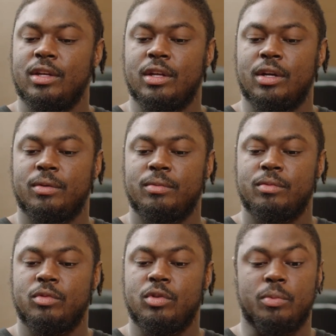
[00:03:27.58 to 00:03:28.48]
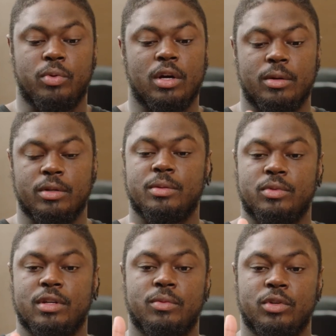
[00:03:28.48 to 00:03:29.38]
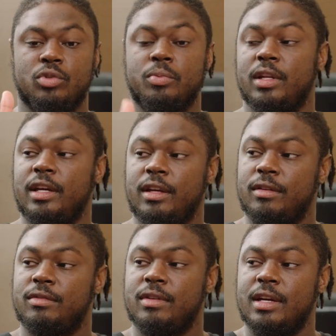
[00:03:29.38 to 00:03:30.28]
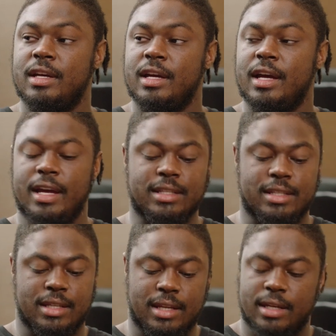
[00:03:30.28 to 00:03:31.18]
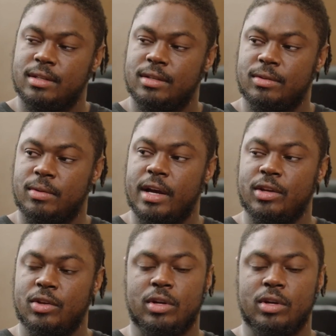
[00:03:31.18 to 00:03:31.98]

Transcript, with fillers: you know, you're going to put 110% of what you believe into this, right?